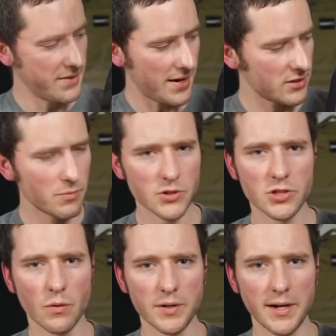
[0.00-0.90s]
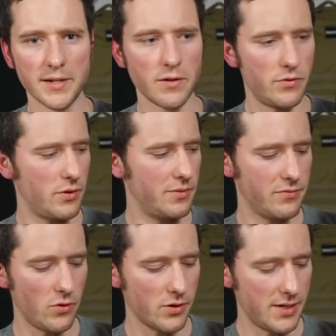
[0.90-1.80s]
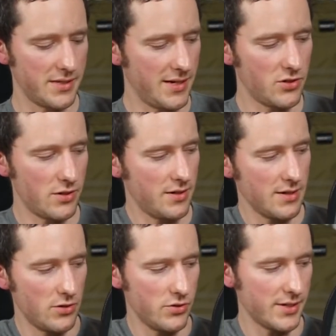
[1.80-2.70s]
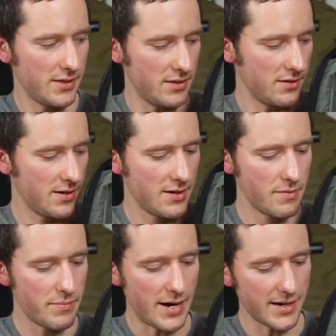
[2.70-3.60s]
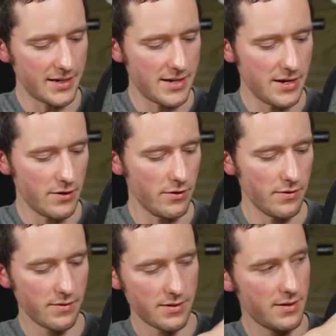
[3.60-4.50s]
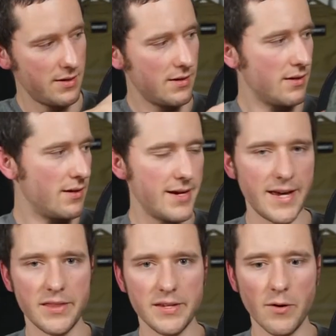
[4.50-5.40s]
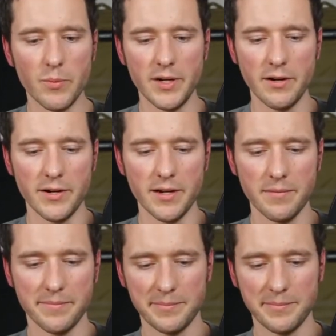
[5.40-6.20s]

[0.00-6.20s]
Not too much going on here in terms of organization. You just got this pocket here and the open area.